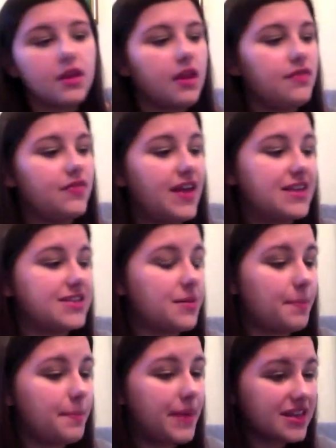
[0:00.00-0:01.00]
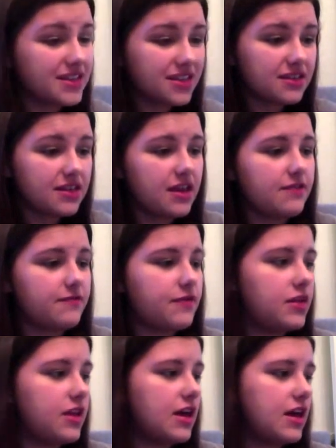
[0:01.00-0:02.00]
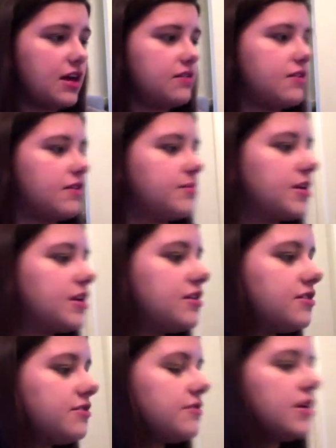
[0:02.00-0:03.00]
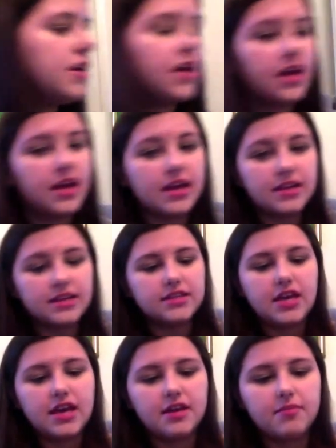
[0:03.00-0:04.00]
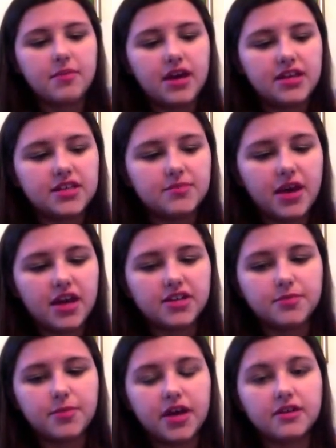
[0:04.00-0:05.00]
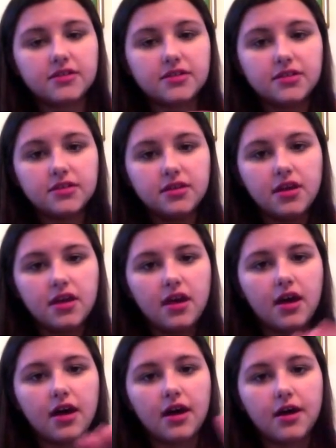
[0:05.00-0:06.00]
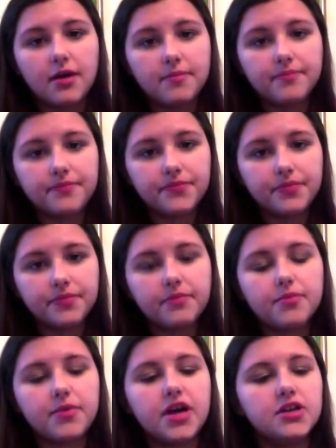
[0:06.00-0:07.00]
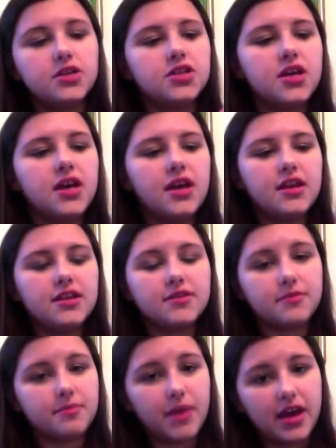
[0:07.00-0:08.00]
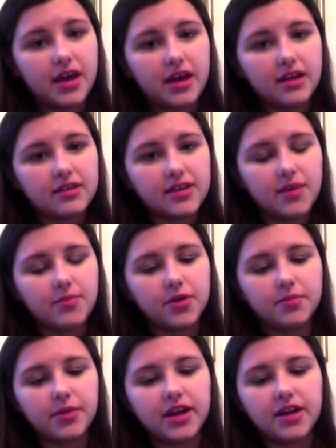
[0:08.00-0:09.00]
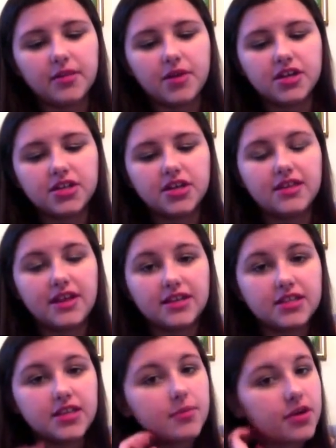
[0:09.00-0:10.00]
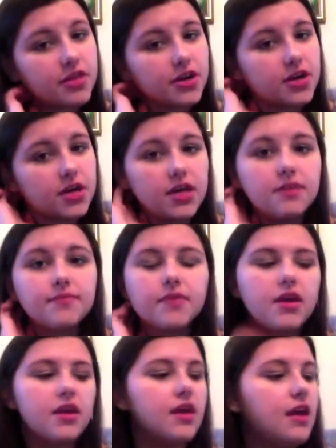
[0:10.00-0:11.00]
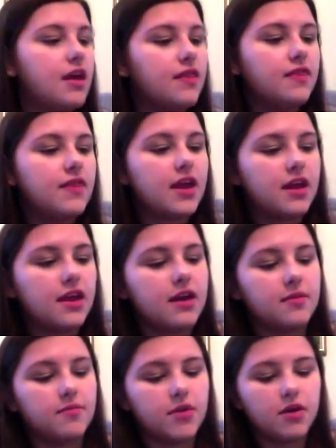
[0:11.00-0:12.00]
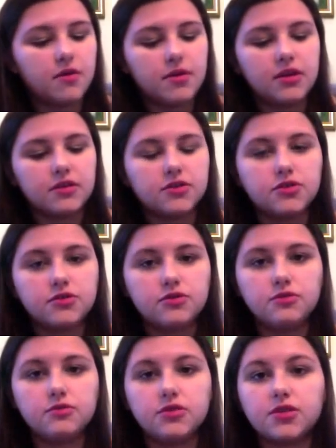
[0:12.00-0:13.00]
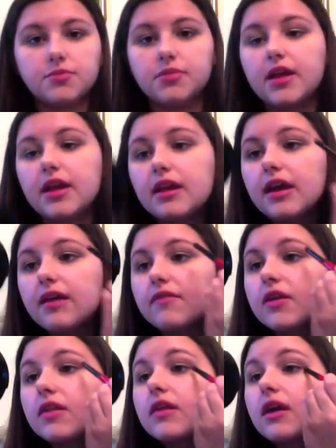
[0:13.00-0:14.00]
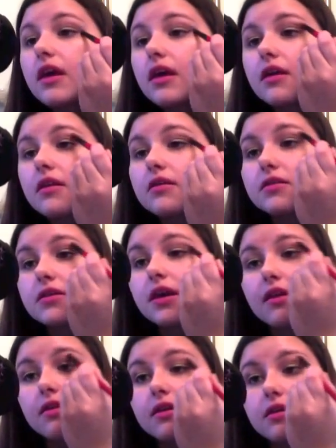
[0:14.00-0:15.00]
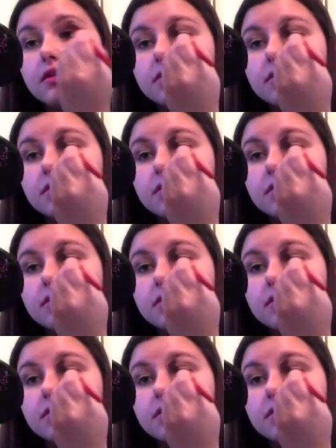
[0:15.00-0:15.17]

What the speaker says: And that's basically it for the eyes. All I'm going to do is take my Smashbox brush. It's my tapered blending brush, and that's number 30. And then I'm going to just blend everything together.